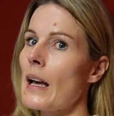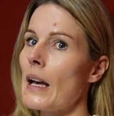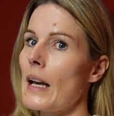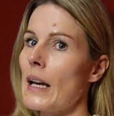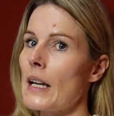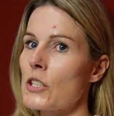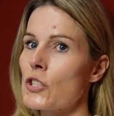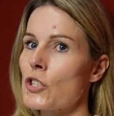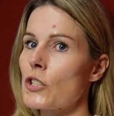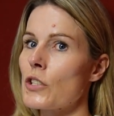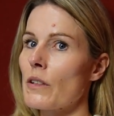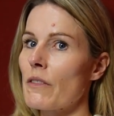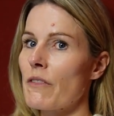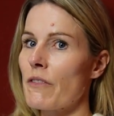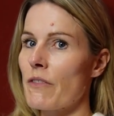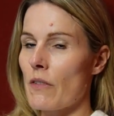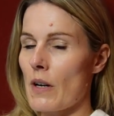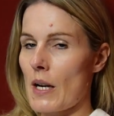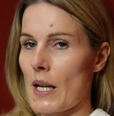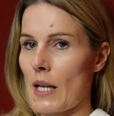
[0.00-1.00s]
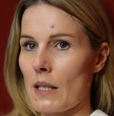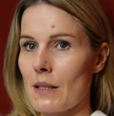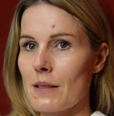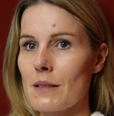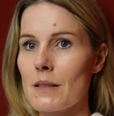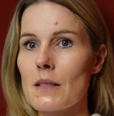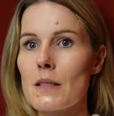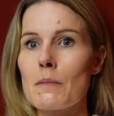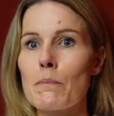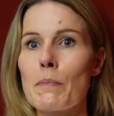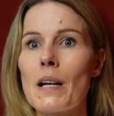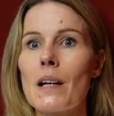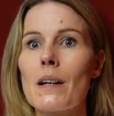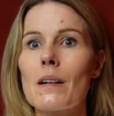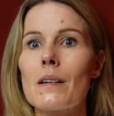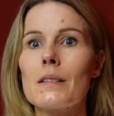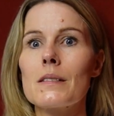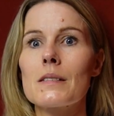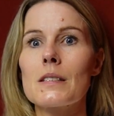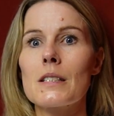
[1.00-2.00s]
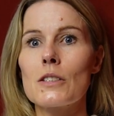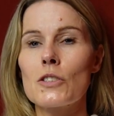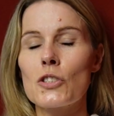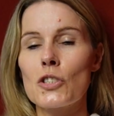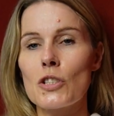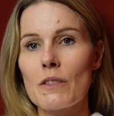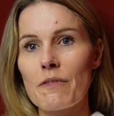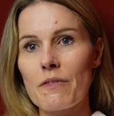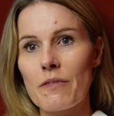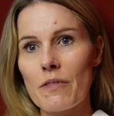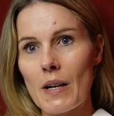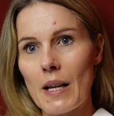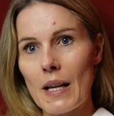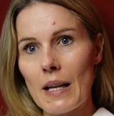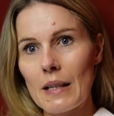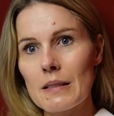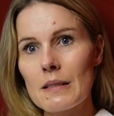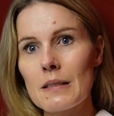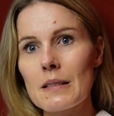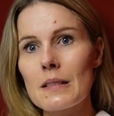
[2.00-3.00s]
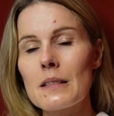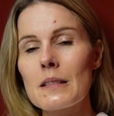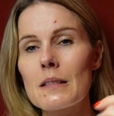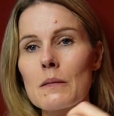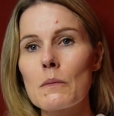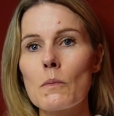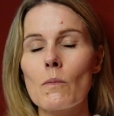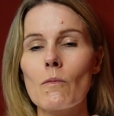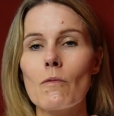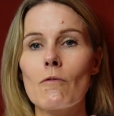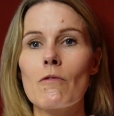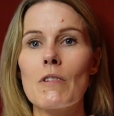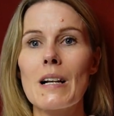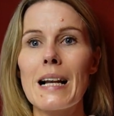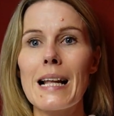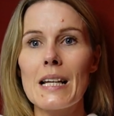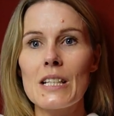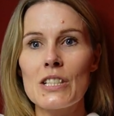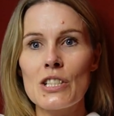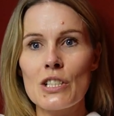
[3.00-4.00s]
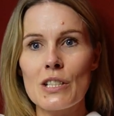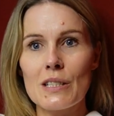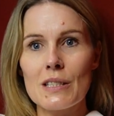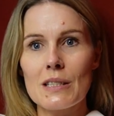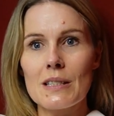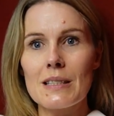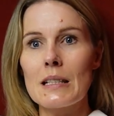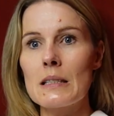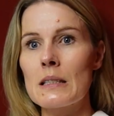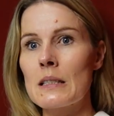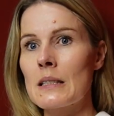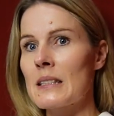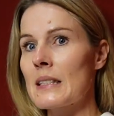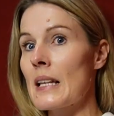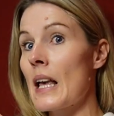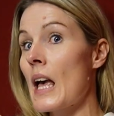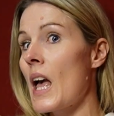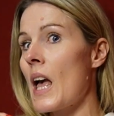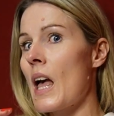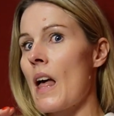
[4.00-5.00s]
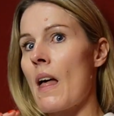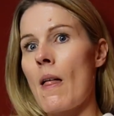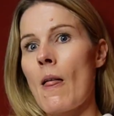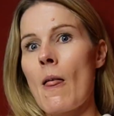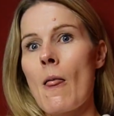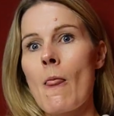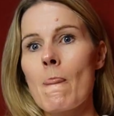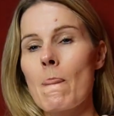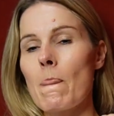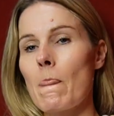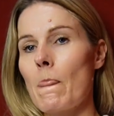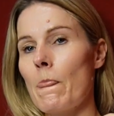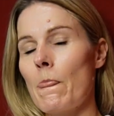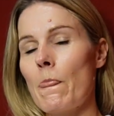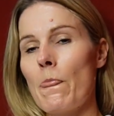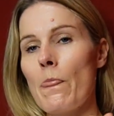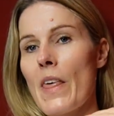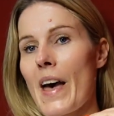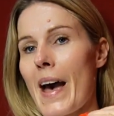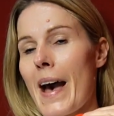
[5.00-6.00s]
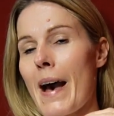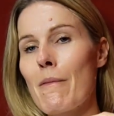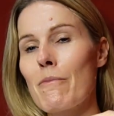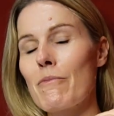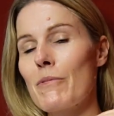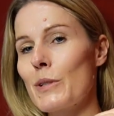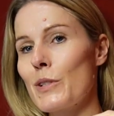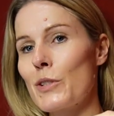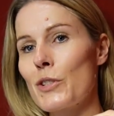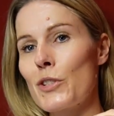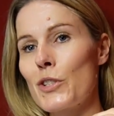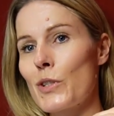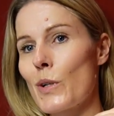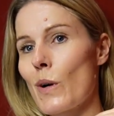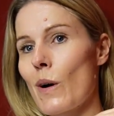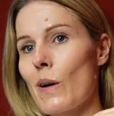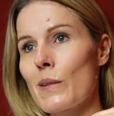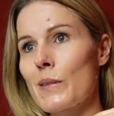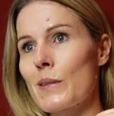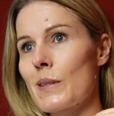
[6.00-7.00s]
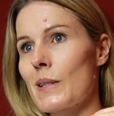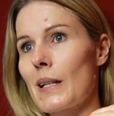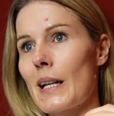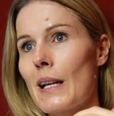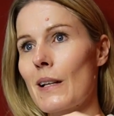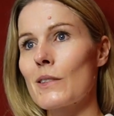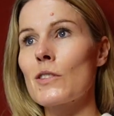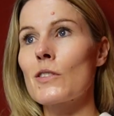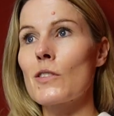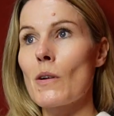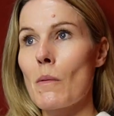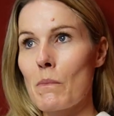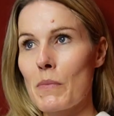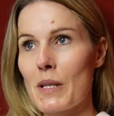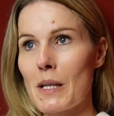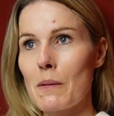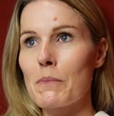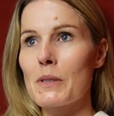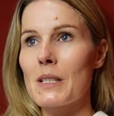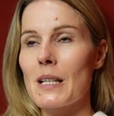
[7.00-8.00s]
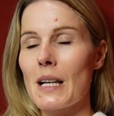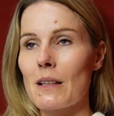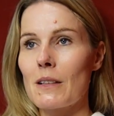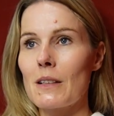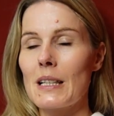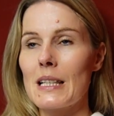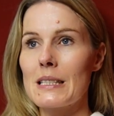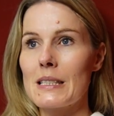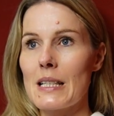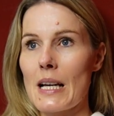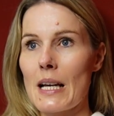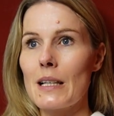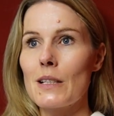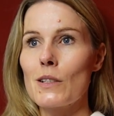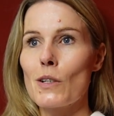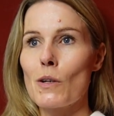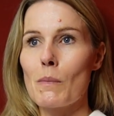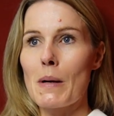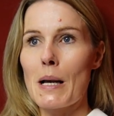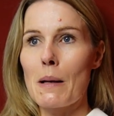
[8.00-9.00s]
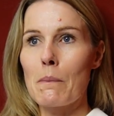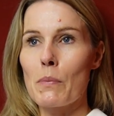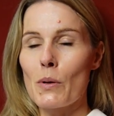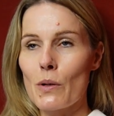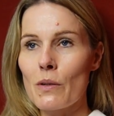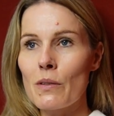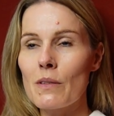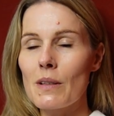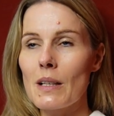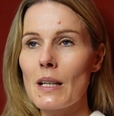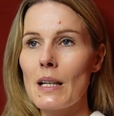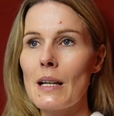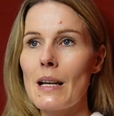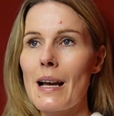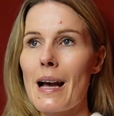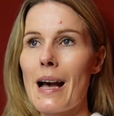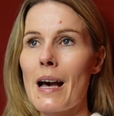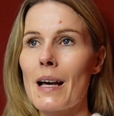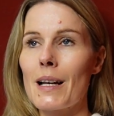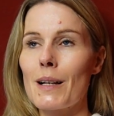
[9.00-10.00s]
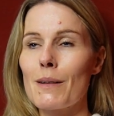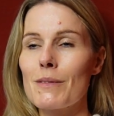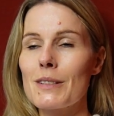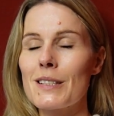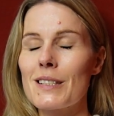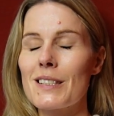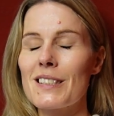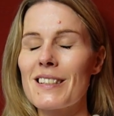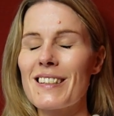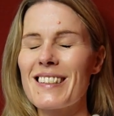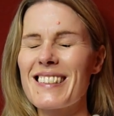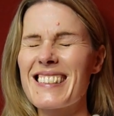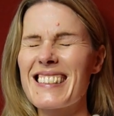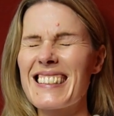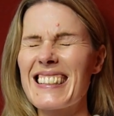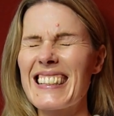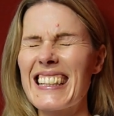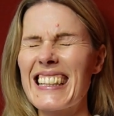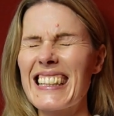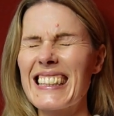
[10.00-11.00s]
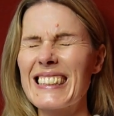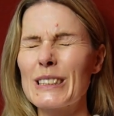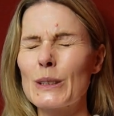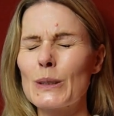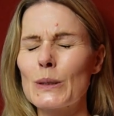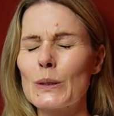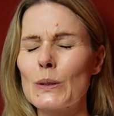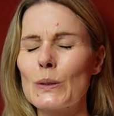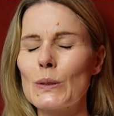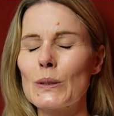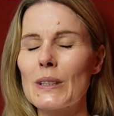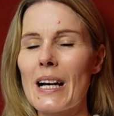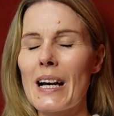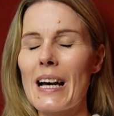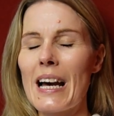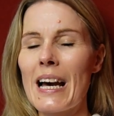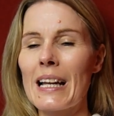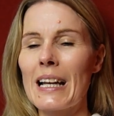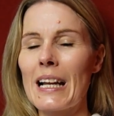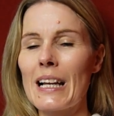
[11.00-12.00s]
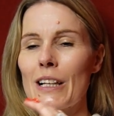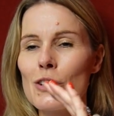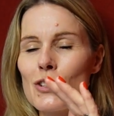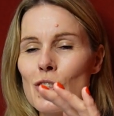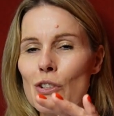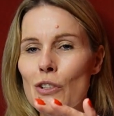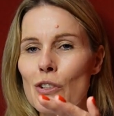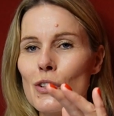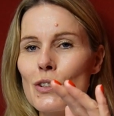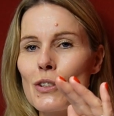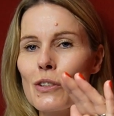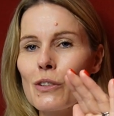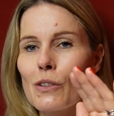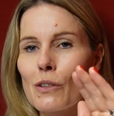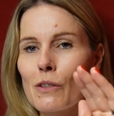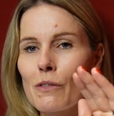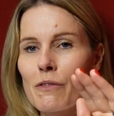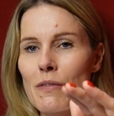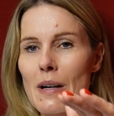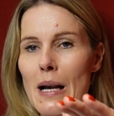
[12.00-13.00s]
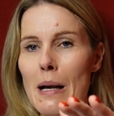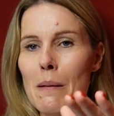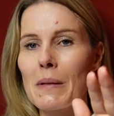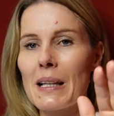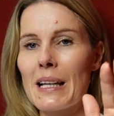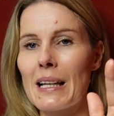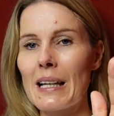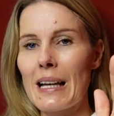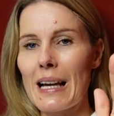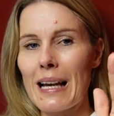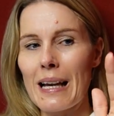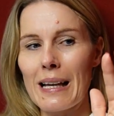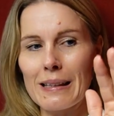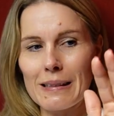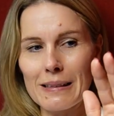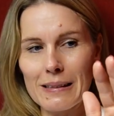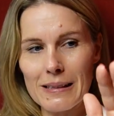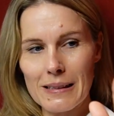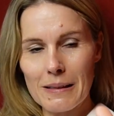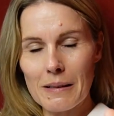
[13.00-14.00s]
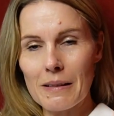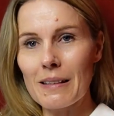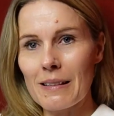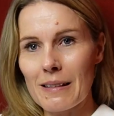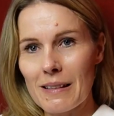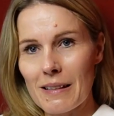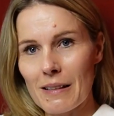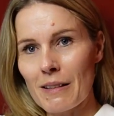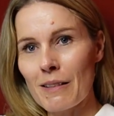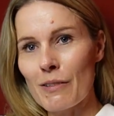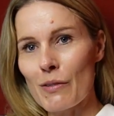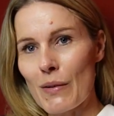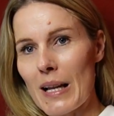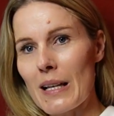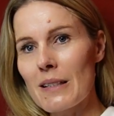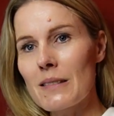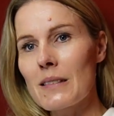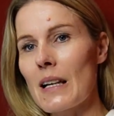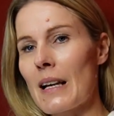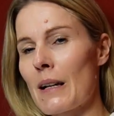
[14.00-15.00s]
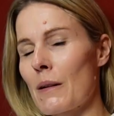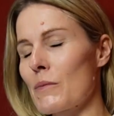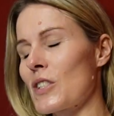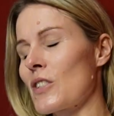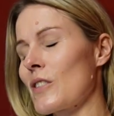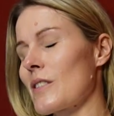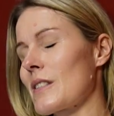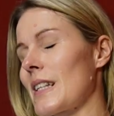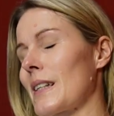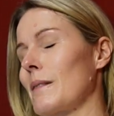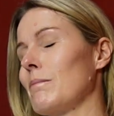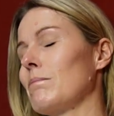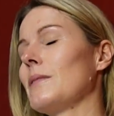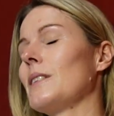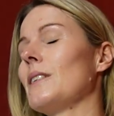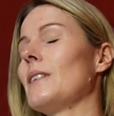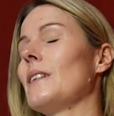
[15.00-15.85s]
it's your friends' parents, it's your friends' relations, that was just, and then somebody particularly died on my birthday, and it was just like, and I knew their family and the threads, and it was just like,